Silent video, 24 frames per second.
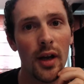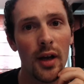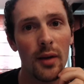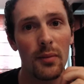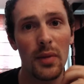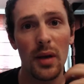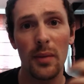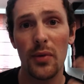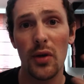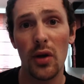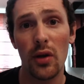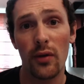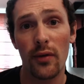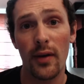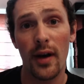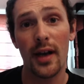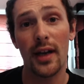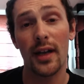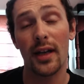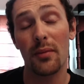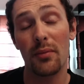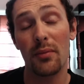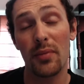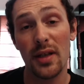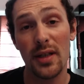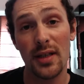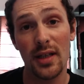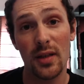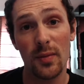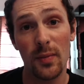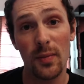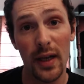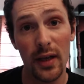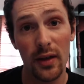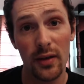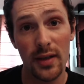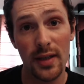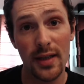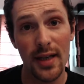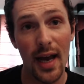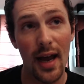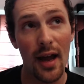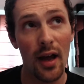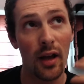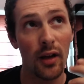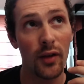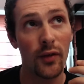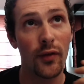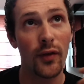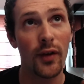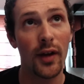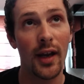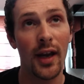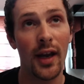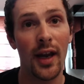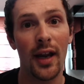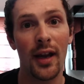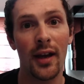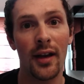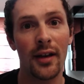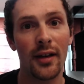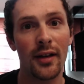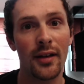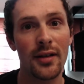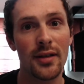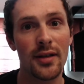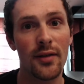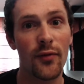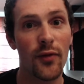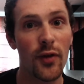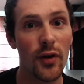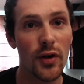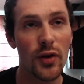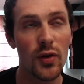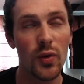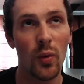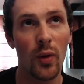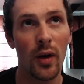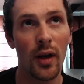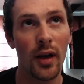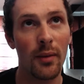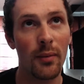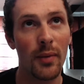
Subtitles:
maybe you're running a business by yourself and is the first one,